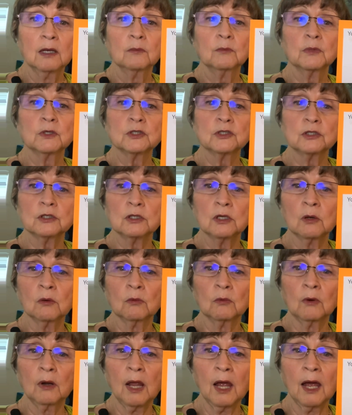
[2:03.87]
but you
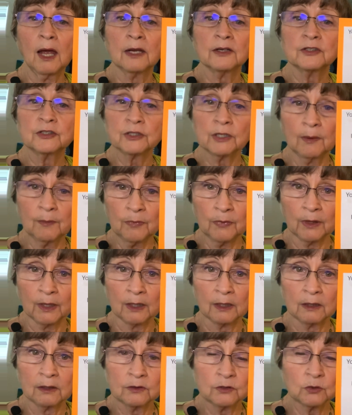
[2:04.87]
don't lie something.
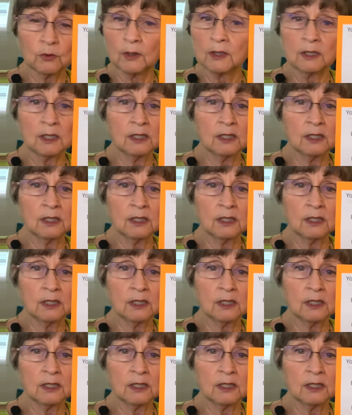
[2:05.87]
So it